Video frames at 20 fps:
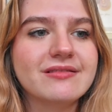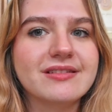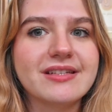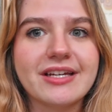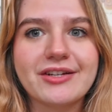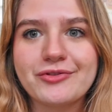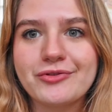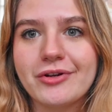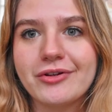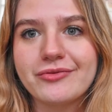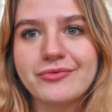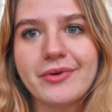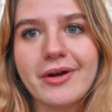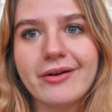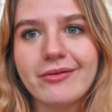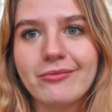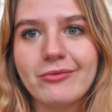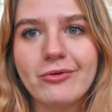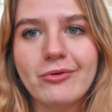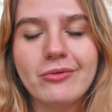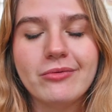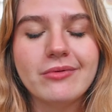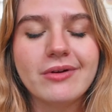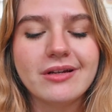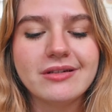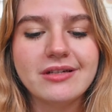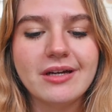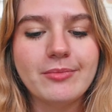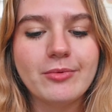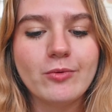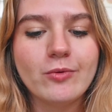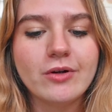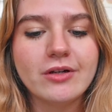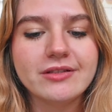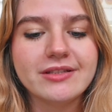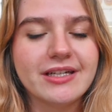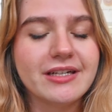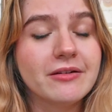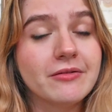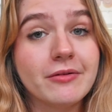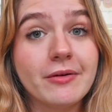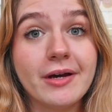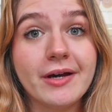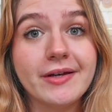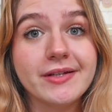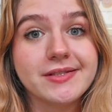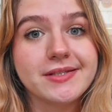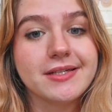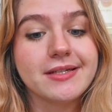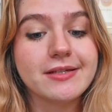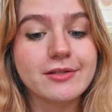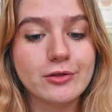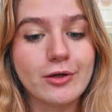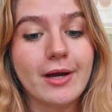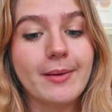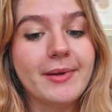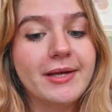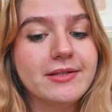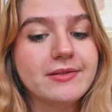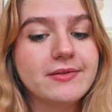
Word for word: sex, drugs, rock and roll type of world. I don't know how else to describe it.